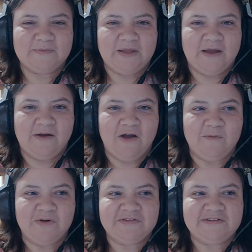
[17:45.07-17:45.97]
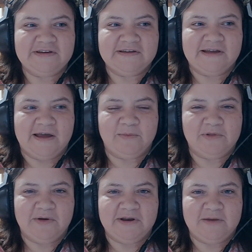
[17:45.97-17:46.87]
I almost didn't
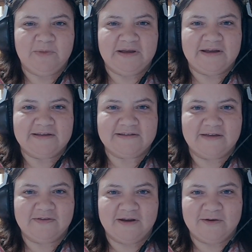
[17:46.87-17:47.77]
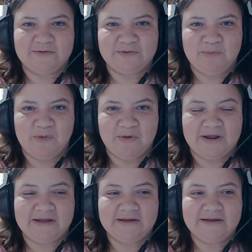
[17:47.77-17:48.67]
upload it because I thought it was
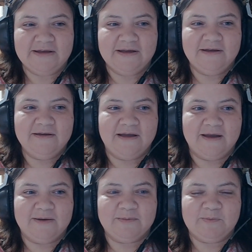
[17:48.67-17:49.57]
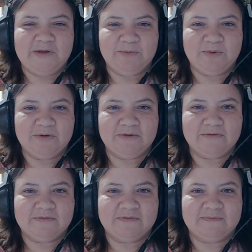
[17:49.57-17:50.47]
boring. Yet
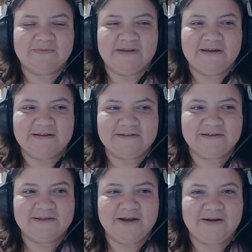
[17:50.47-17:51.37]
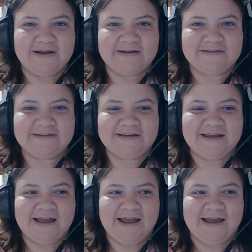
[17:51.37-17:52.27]
people think it's hilarious.
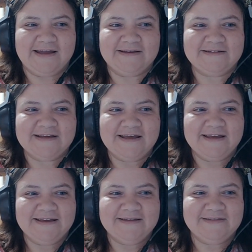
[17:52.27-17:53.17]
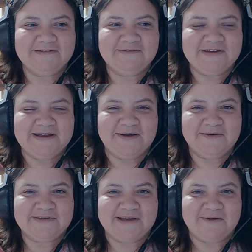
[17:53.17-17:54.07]
And the
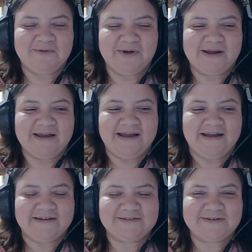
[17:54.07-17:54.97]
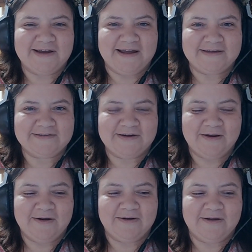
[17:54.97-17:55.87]
videos I work extra, extra
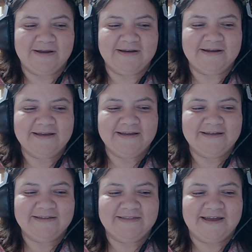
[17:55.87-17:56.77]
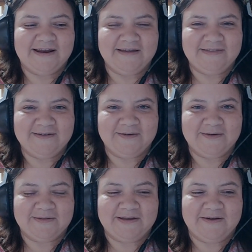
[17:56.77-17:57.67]
hard on that I think are
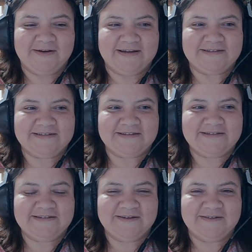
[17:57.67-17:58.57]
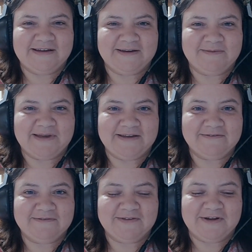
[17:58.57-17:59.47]
hilarious don't end up
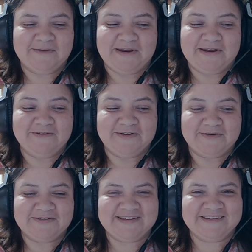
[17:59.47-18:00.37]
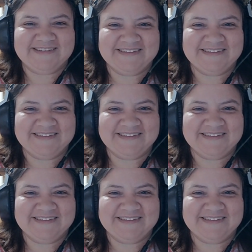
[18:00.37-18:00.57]
getting very many views.